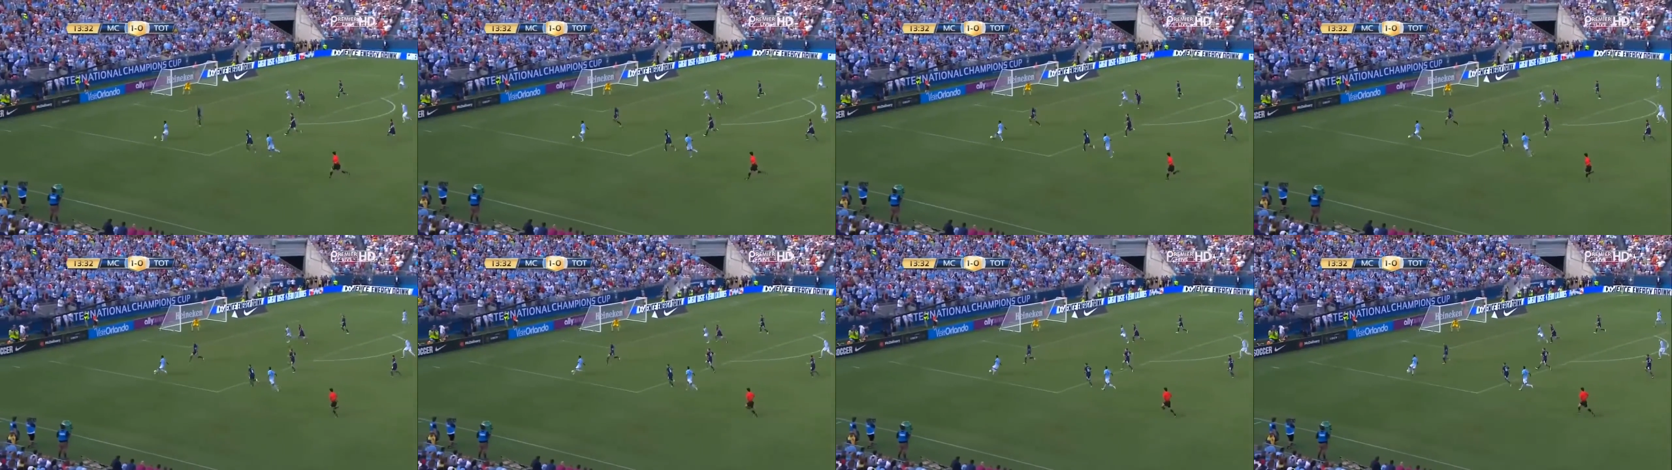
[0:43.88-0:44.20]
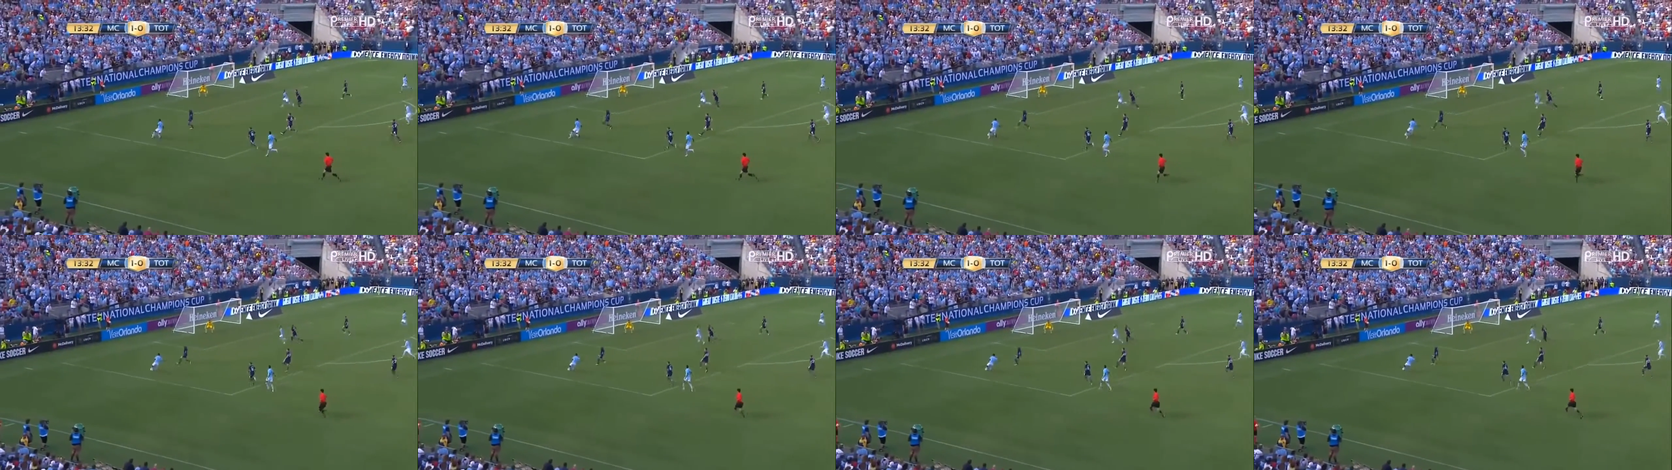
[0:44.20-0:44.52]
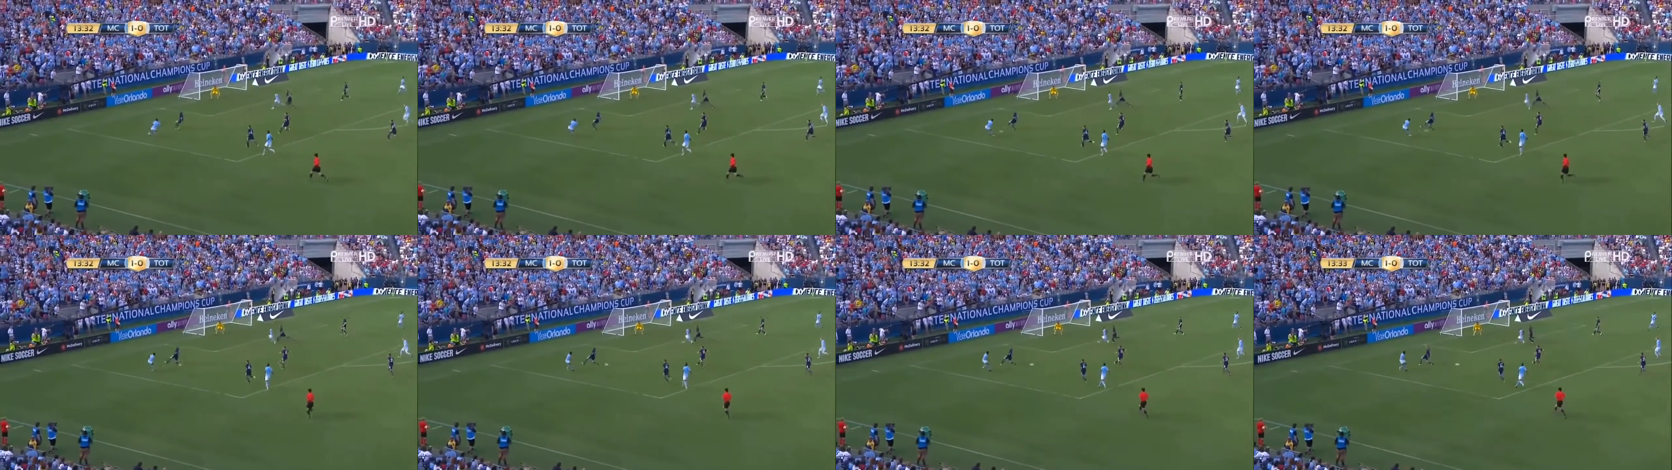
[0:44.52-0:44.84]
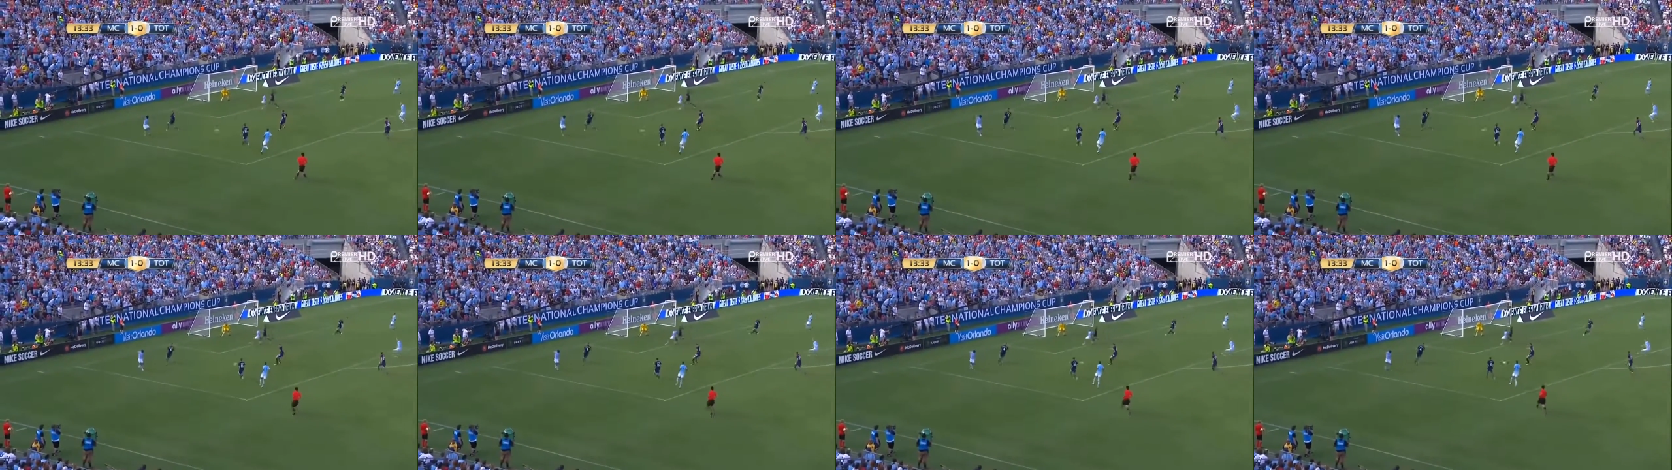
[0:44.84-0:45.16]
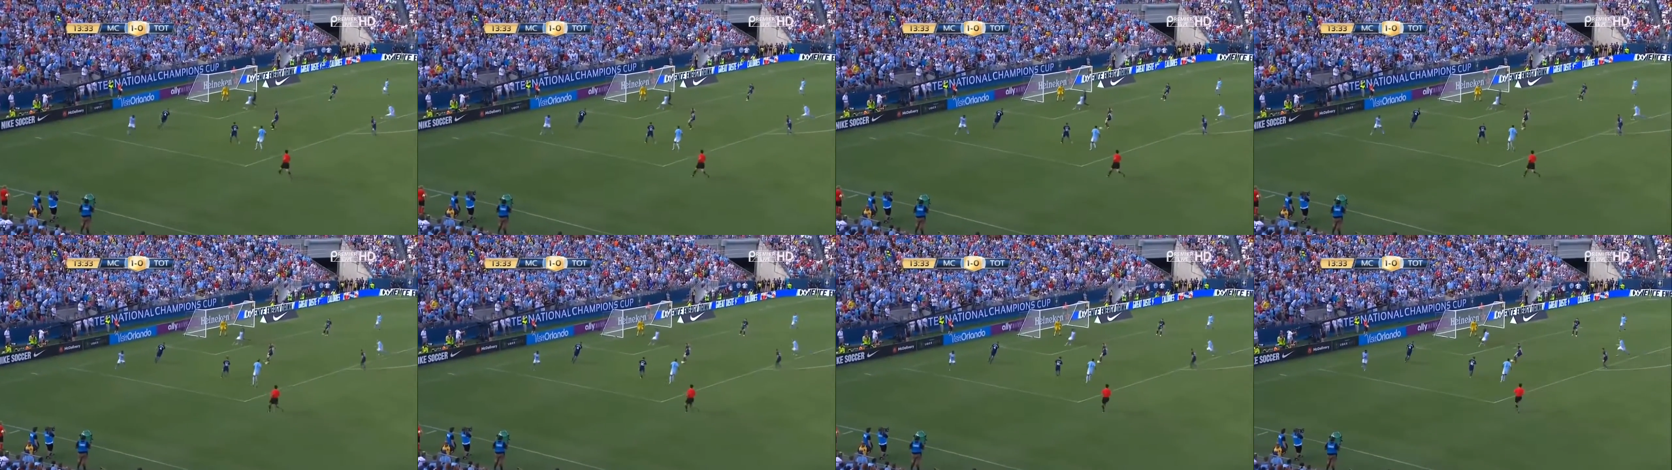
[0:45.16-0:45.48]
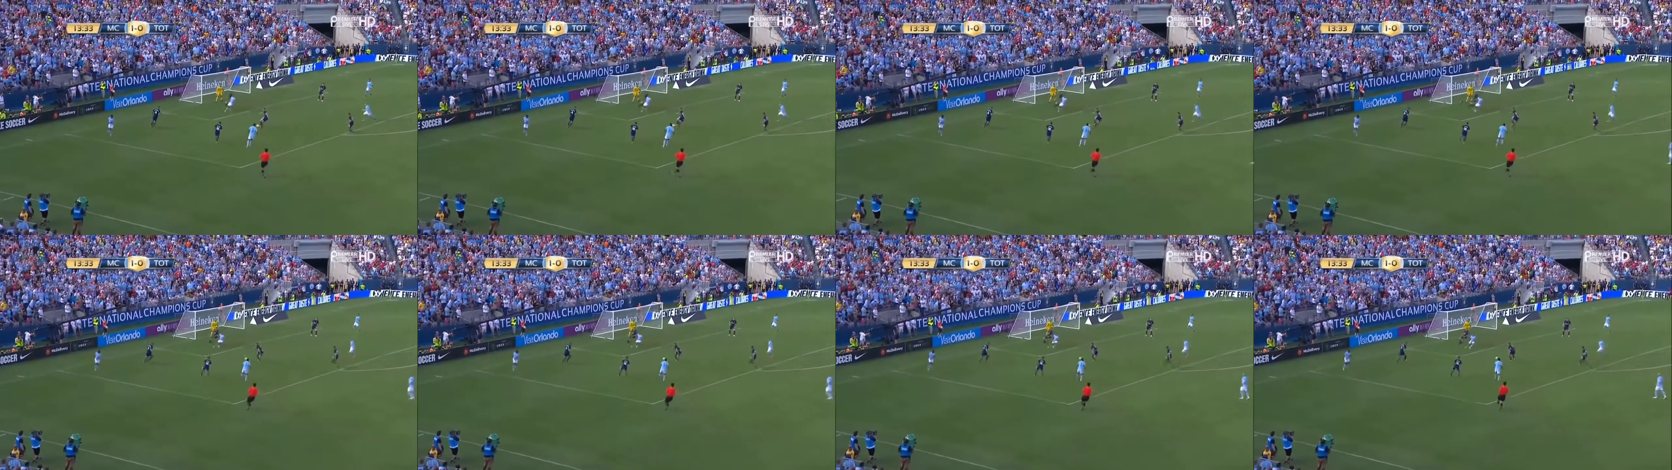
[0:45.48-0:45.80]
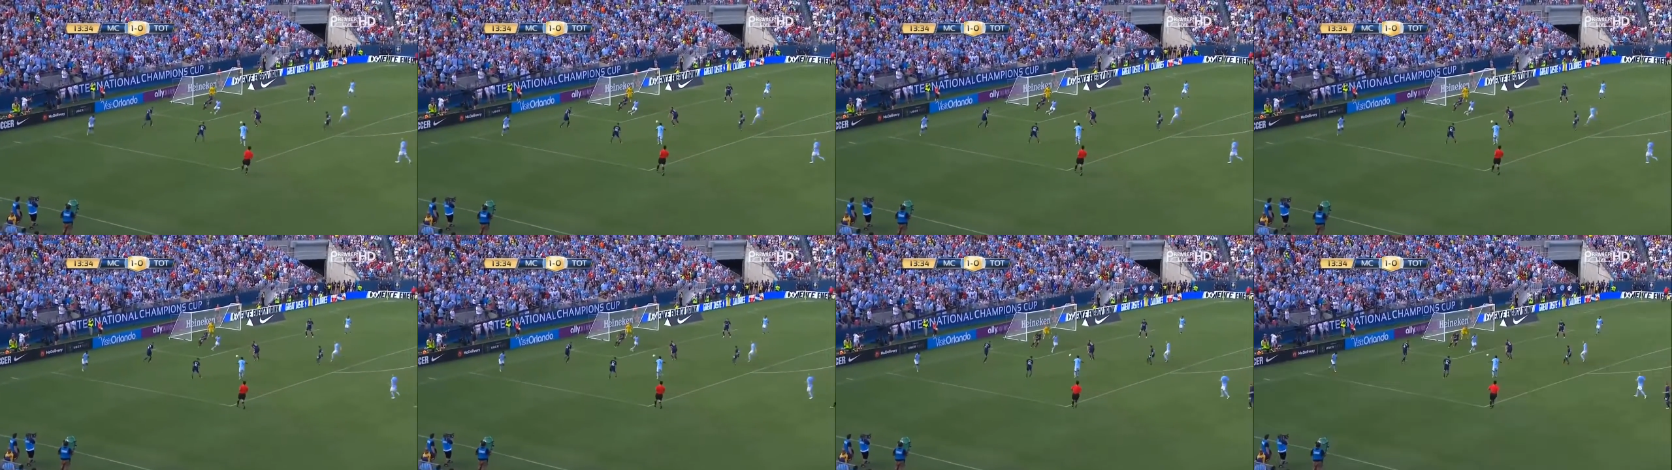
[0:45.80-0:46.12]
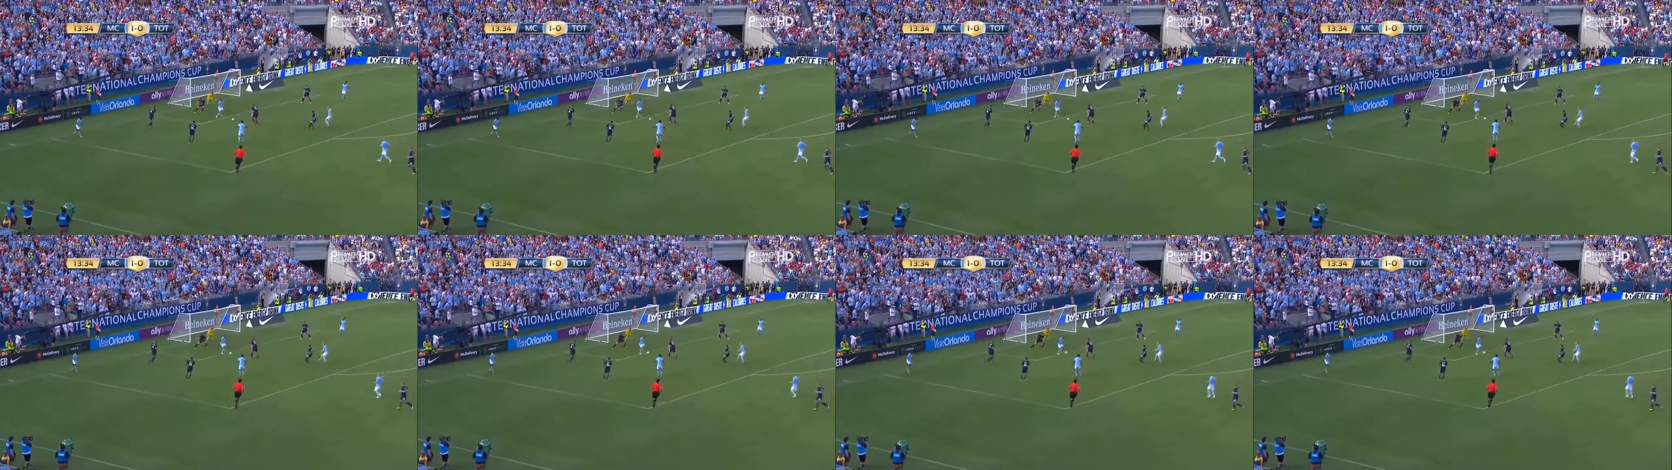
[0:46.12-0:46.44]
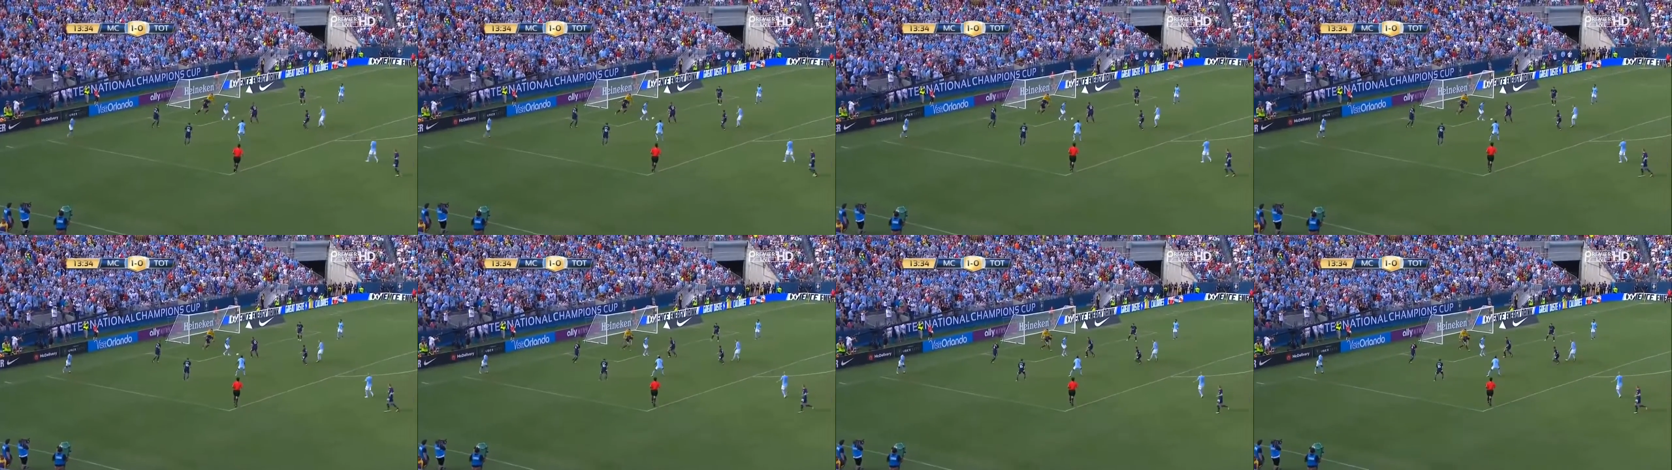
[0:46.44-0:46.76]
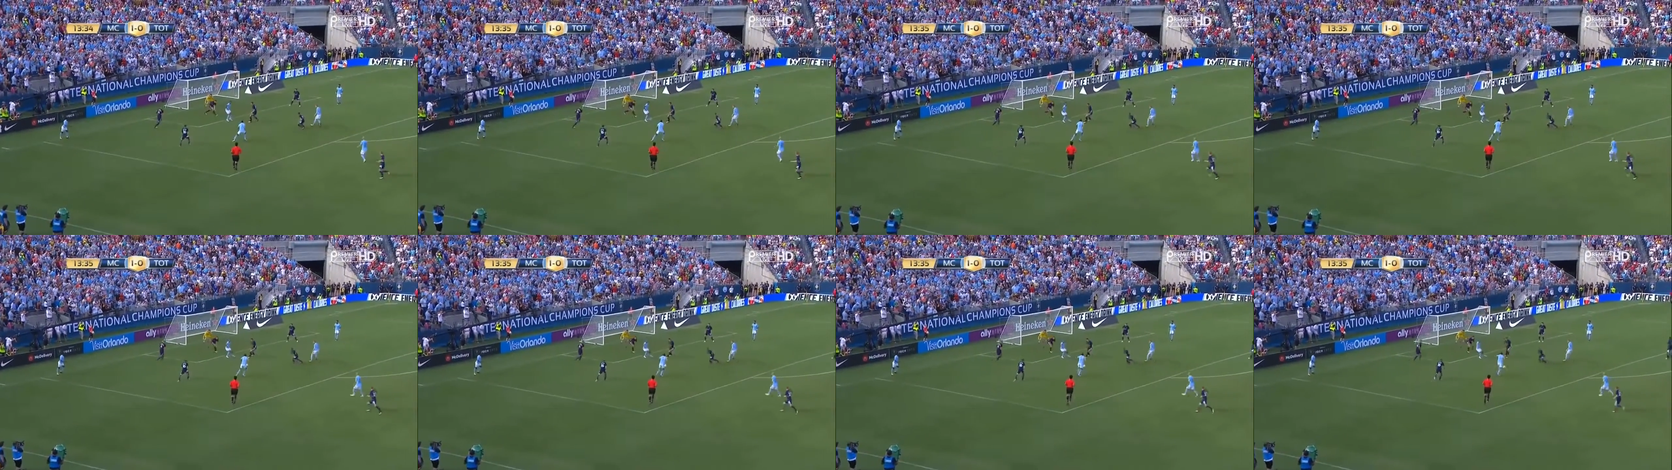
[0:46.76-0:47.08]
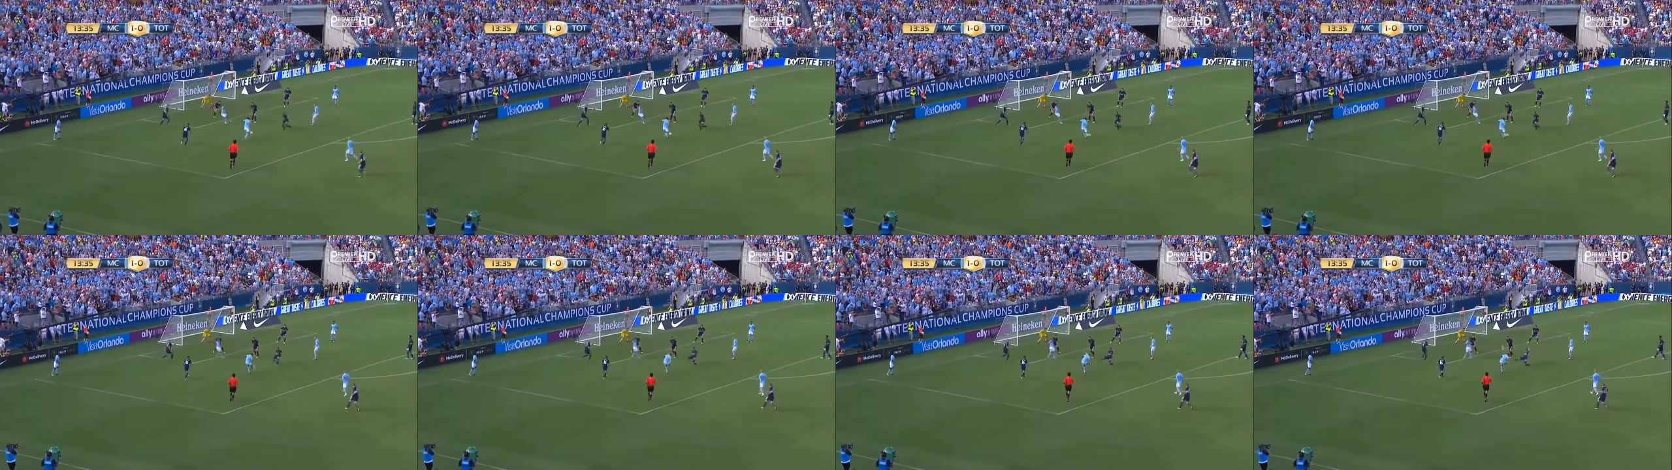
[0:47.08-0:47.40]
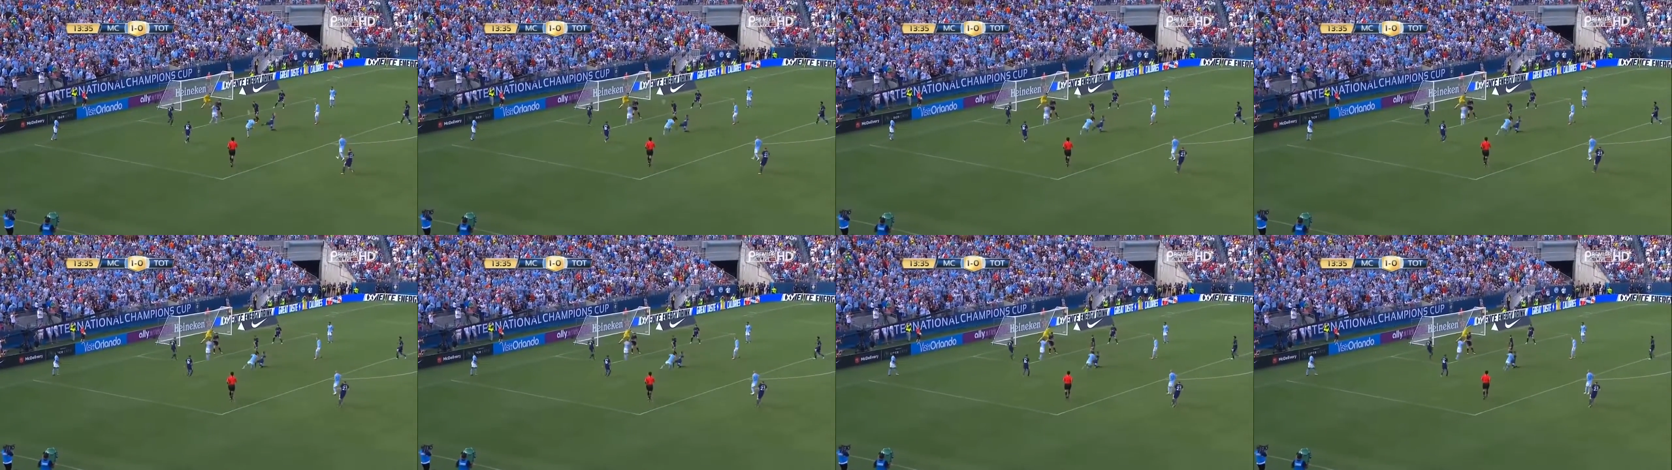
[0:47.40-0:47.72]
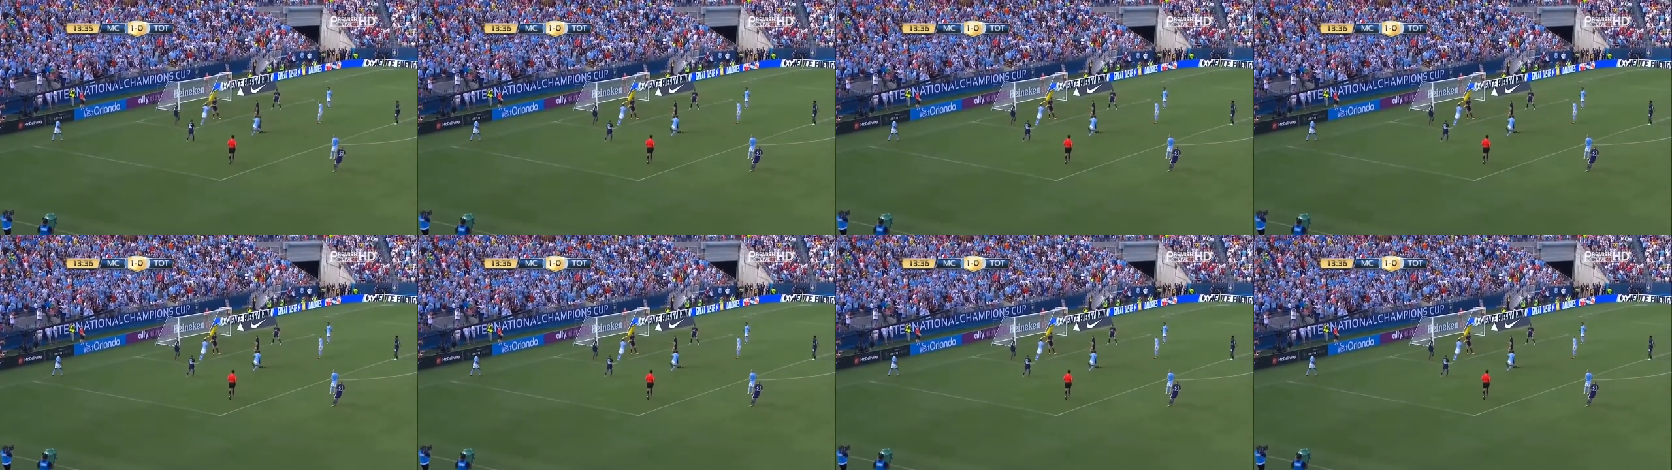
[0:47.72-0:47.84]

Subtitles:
(no speaker visible)